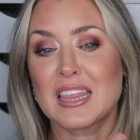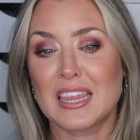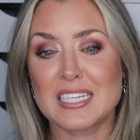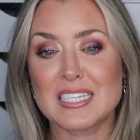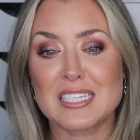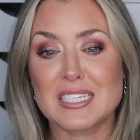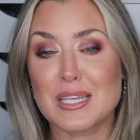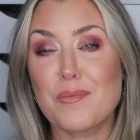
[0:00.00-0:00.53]

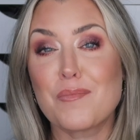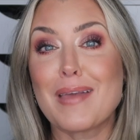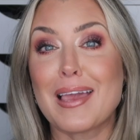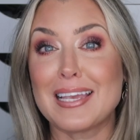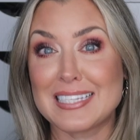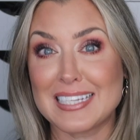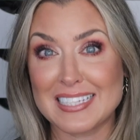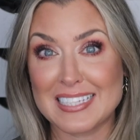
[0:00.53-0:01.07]
this is an
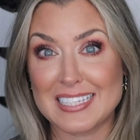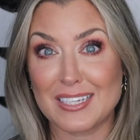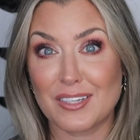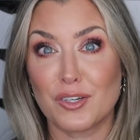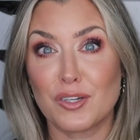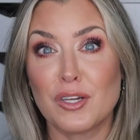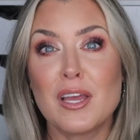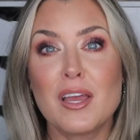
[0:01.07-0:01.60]
amazing
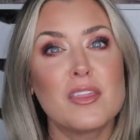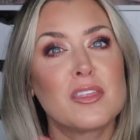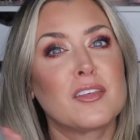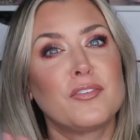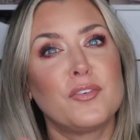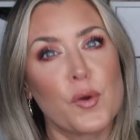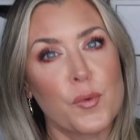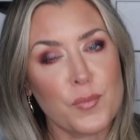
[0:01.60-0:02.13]
deal.
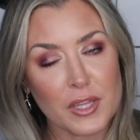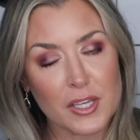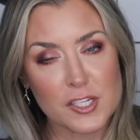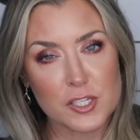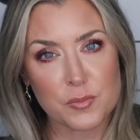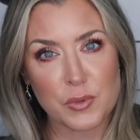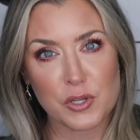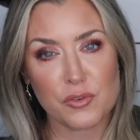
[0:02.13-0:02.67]
The formula
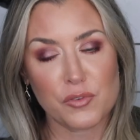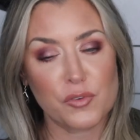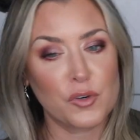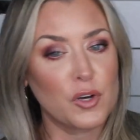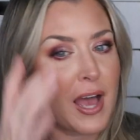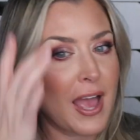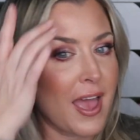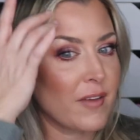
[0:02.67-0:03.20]
is
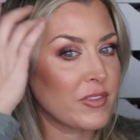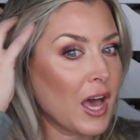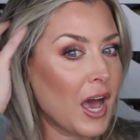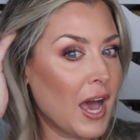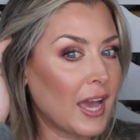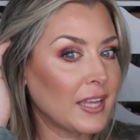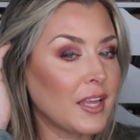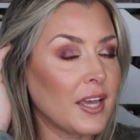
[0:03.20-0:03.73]
beautiful. I have the
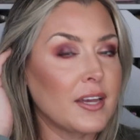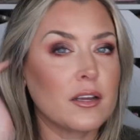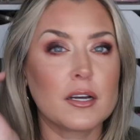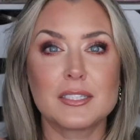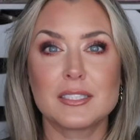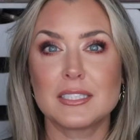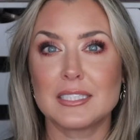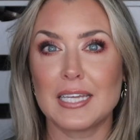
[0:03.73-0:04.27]
highlight
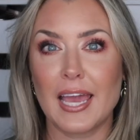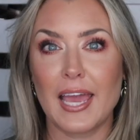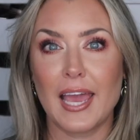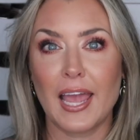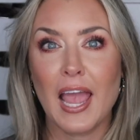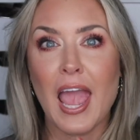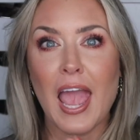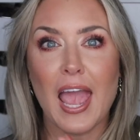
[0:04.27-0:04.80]
on
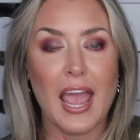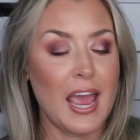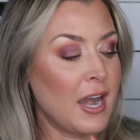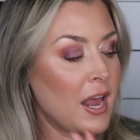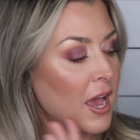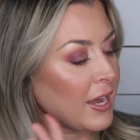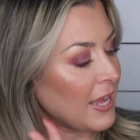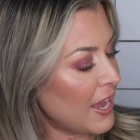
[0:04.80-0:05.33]
today.
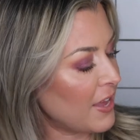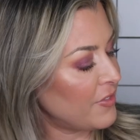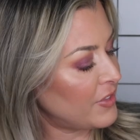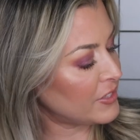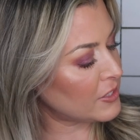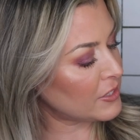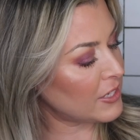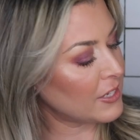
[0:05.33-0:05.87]
And again,
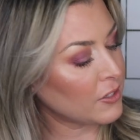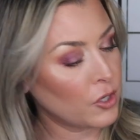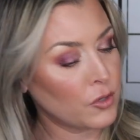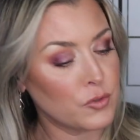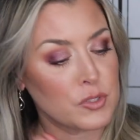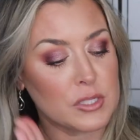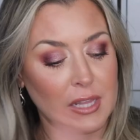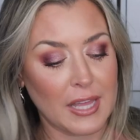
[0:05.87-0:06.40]
this
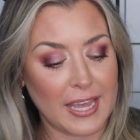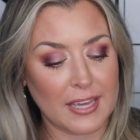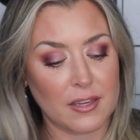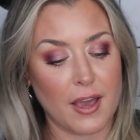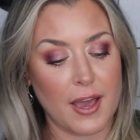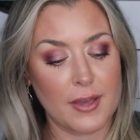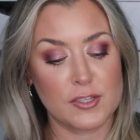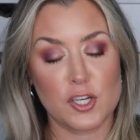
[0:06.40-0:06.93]
goes
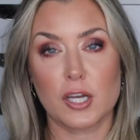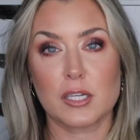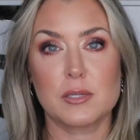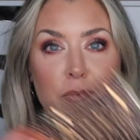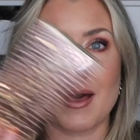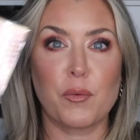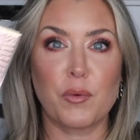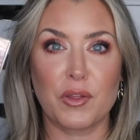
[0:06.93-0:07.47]
like I talked
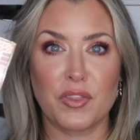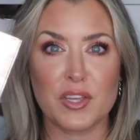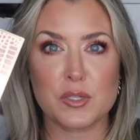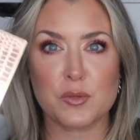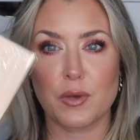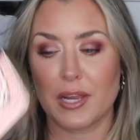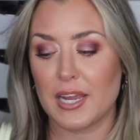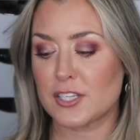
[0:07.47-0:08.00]
about with
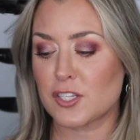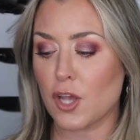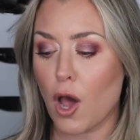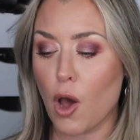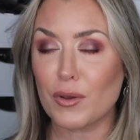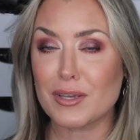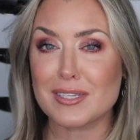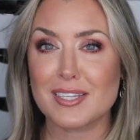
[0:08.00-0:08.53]
this one. It's
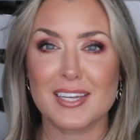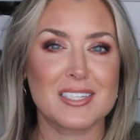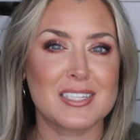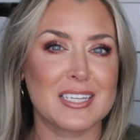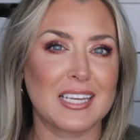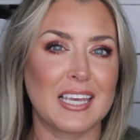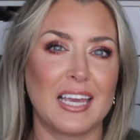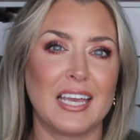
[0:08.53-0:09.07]
always
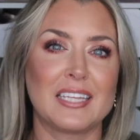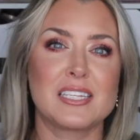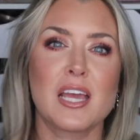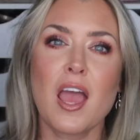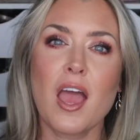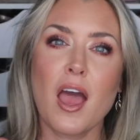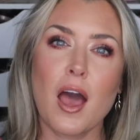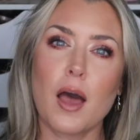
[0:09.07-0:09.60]
nice to get
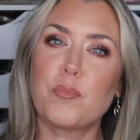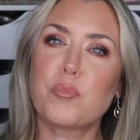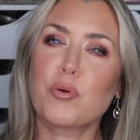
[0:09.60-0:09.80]
a